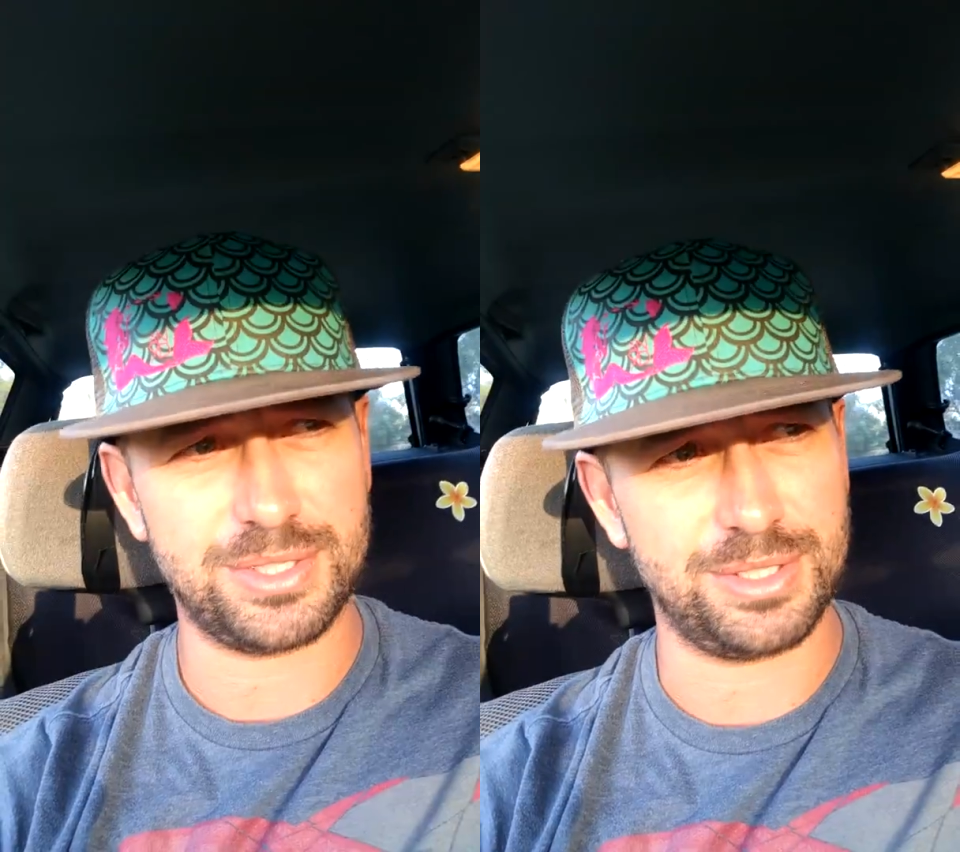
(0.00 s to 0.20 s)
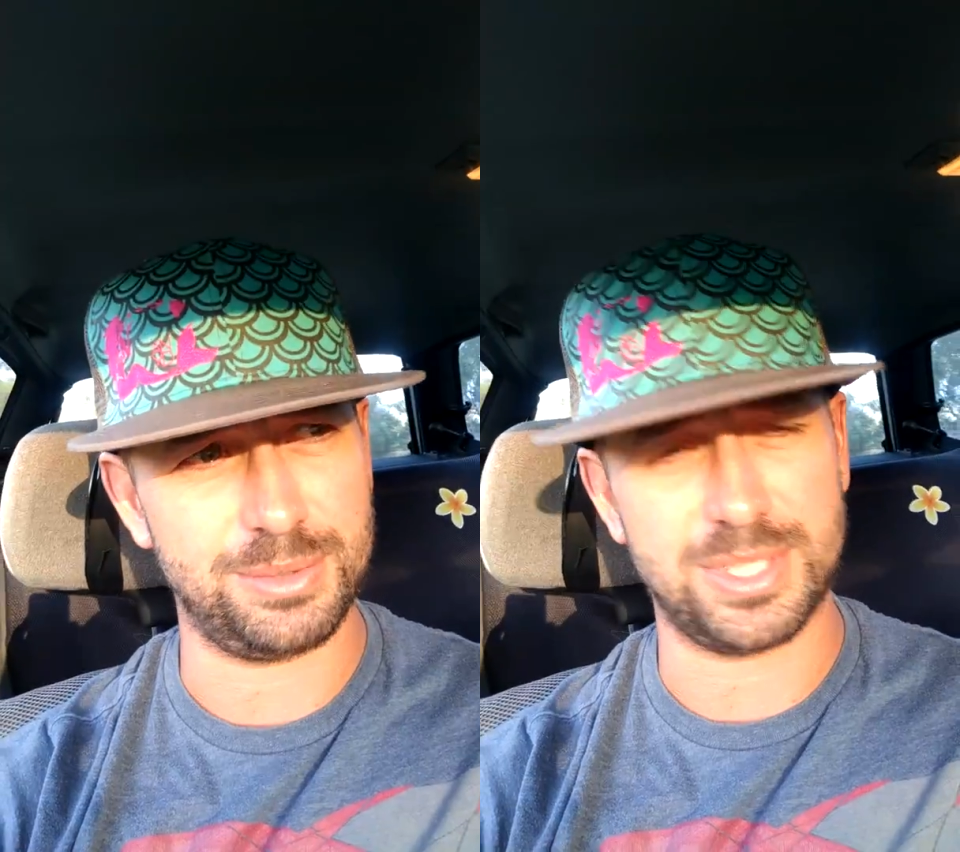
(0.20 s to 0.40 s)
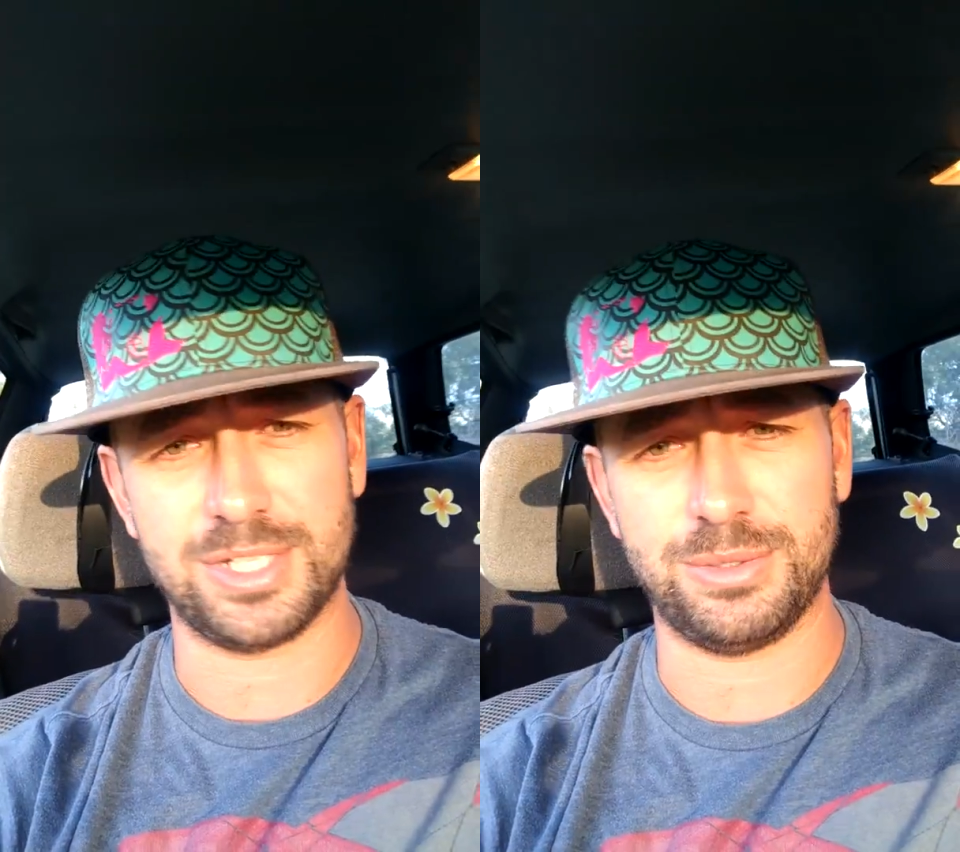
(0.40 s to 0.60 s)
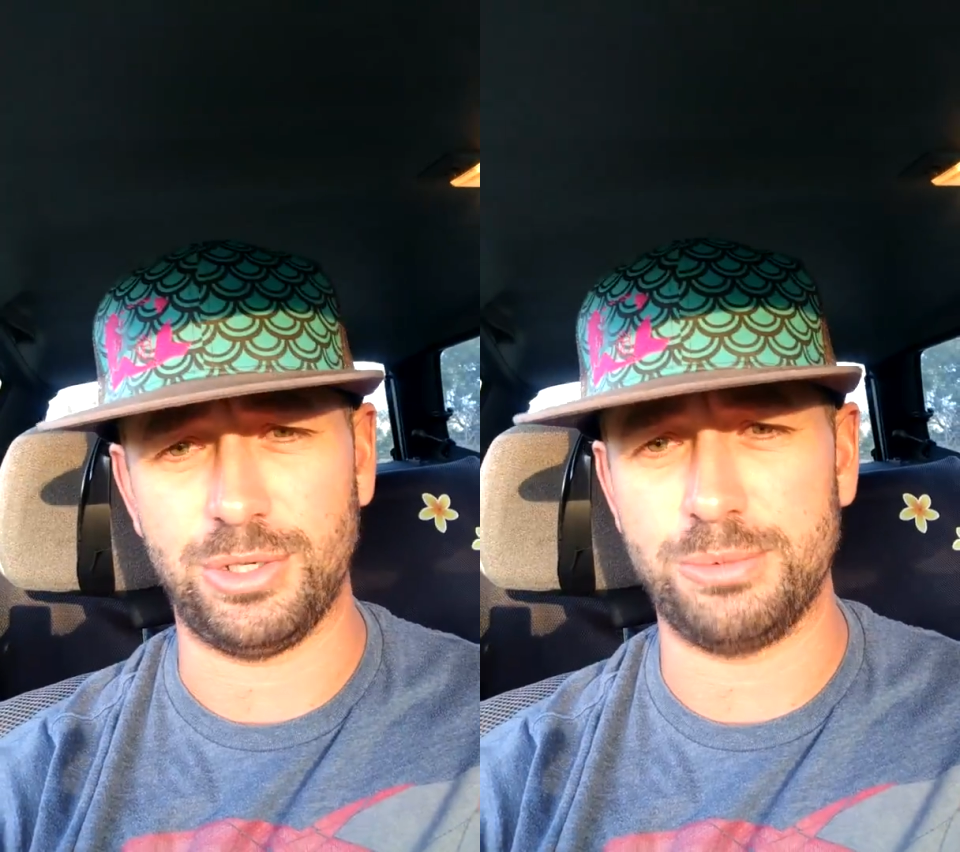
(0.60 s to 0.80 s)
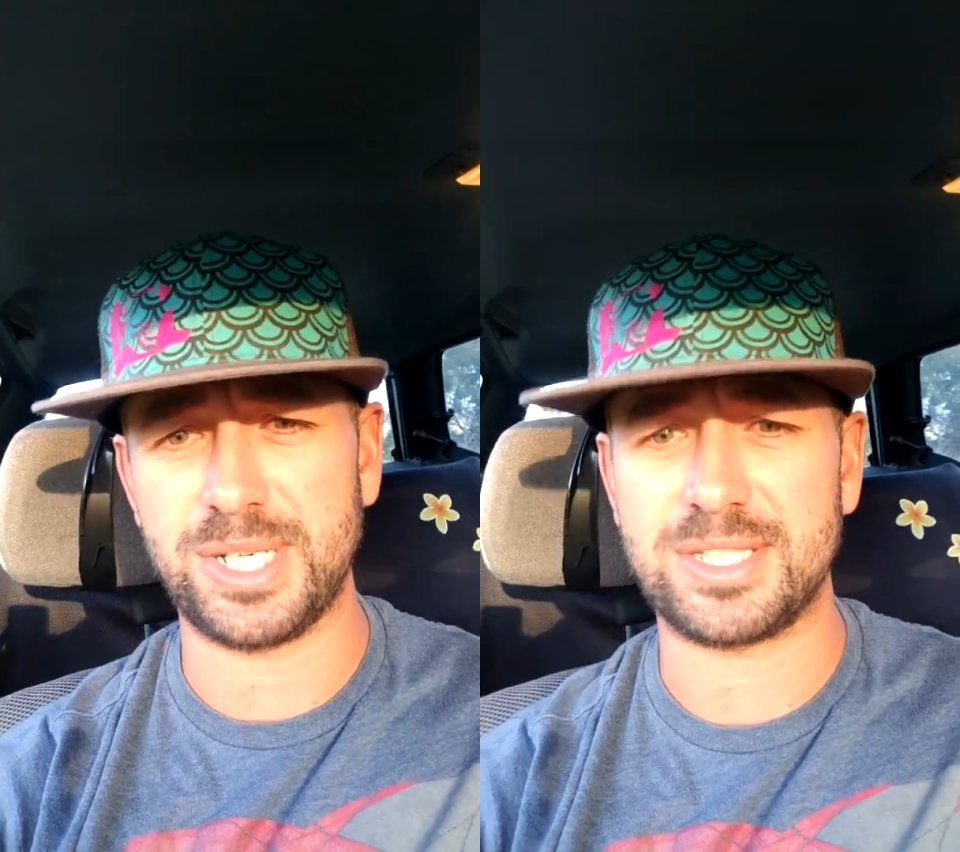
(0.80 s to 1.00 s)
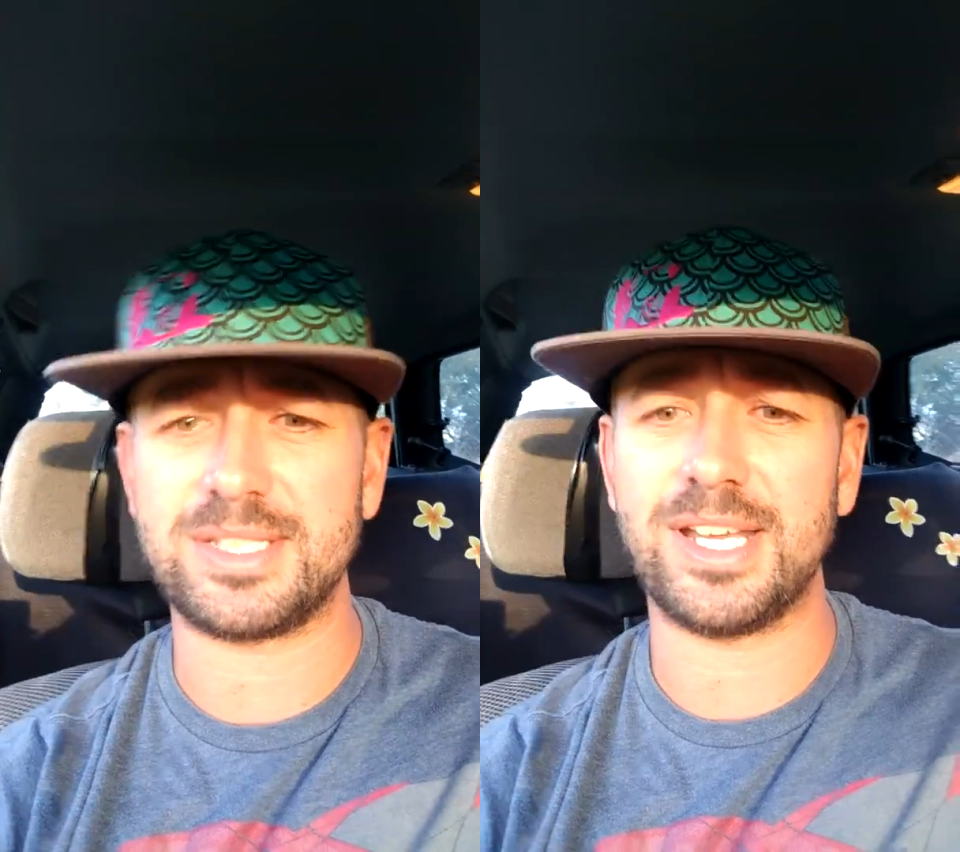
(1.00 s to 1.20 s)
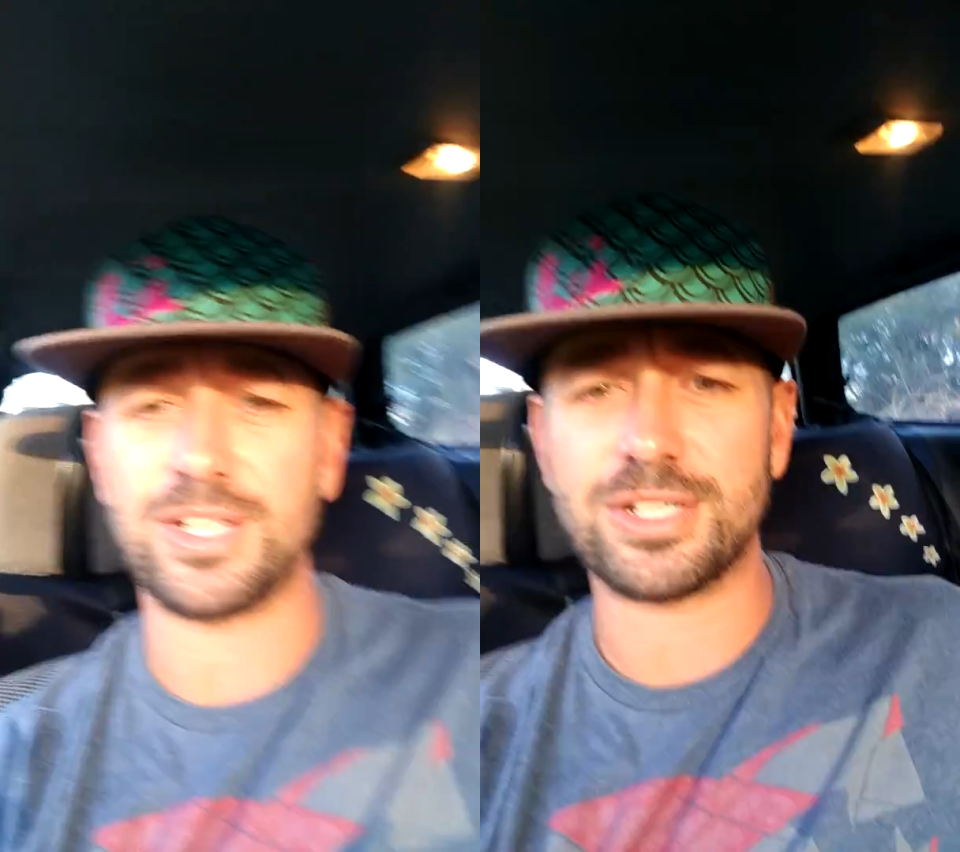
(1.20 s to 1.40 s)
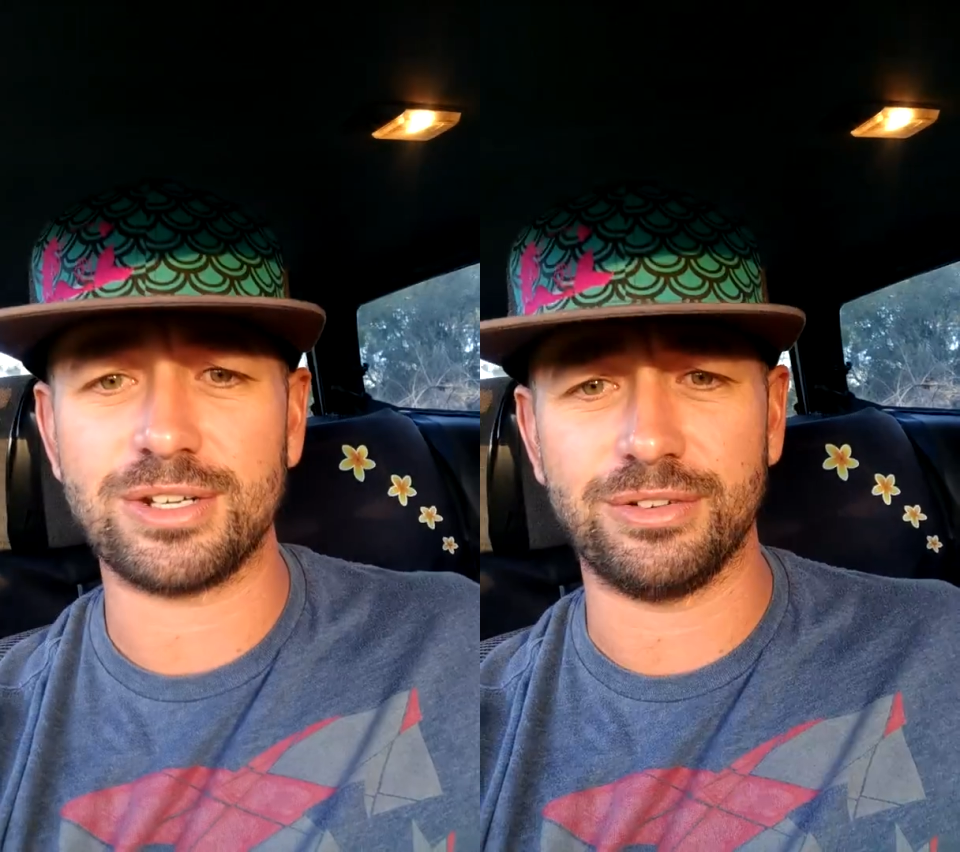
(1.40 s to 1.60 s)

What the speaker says: so we start doing object detection